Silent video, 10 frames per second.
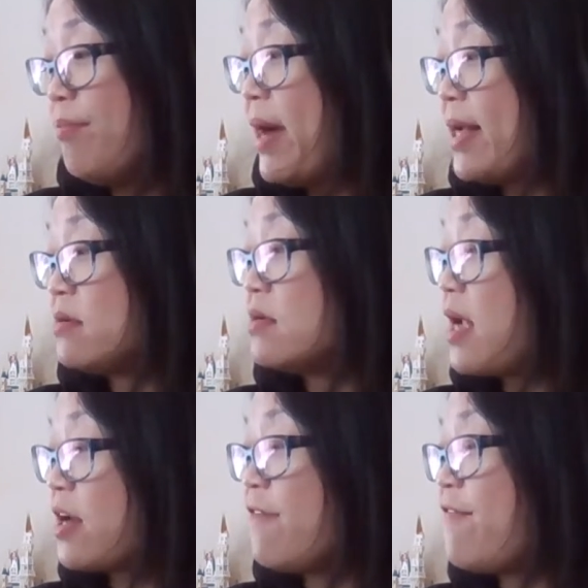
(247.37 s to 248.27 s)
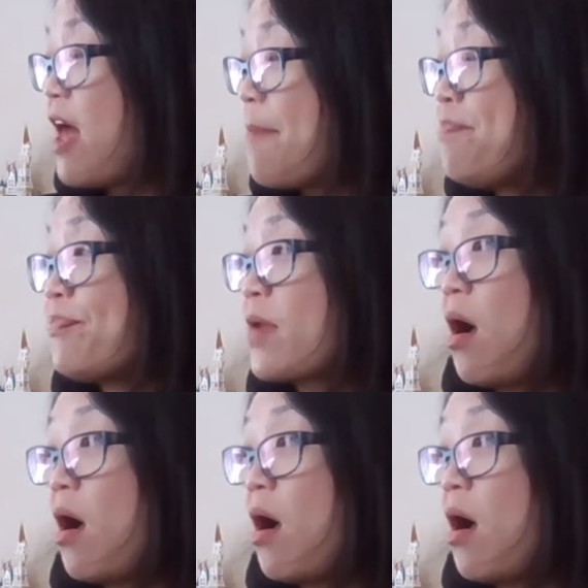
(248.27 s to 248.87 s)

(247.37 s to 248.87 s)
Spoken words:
but none of them